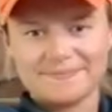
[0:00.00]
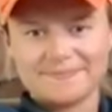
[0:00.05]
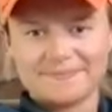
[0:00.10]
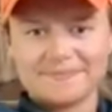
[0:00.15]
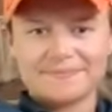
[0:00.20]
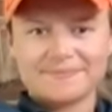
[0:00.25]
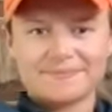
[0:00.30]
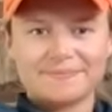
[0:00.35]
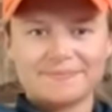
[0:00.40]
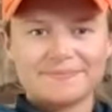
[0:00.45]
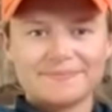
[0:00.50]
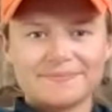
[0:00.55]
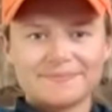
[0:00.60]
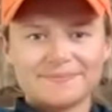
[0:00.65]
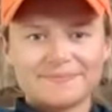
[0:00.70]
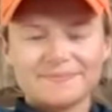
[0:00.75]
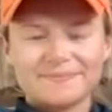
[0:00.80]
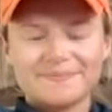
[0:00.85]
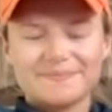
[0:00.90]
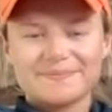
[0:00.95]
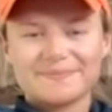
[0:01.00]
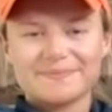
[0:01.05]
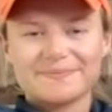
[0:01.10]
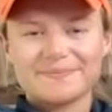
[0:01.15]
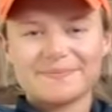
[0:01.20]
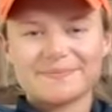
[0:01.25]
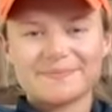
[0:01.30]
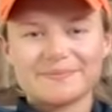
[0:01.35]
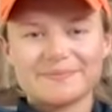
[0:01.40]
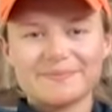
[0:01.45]

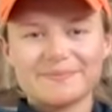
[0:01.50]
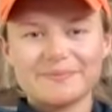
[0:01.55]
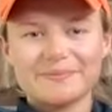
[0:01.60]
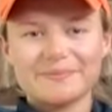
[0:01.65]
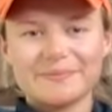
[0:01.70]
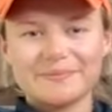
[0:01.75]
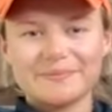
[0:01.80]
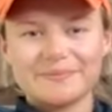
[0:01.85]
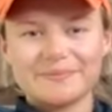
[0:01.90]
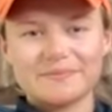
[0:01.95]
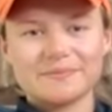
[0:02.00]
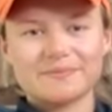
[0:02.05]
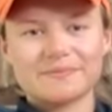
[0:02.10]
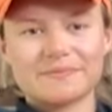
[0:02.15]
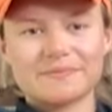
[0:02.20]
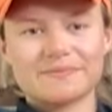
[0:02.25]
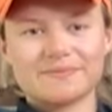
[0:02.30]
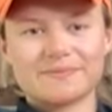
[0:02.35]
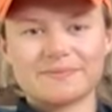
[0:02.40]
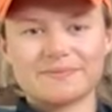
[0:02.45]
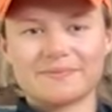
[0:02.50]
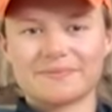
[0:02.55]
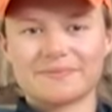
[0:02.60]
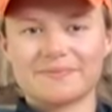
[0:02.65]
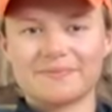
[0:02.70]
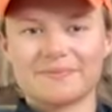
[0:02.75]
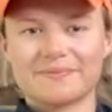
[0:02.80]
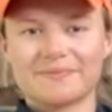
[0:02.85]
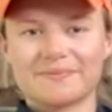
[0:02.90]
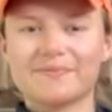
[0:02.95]

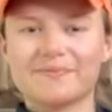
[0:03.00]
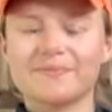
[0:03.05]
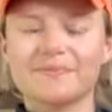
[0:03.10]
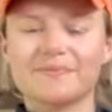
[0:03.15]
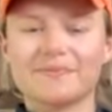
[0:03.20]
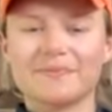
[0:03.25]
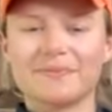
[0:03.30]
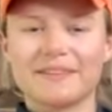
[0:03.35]
(no one is talking)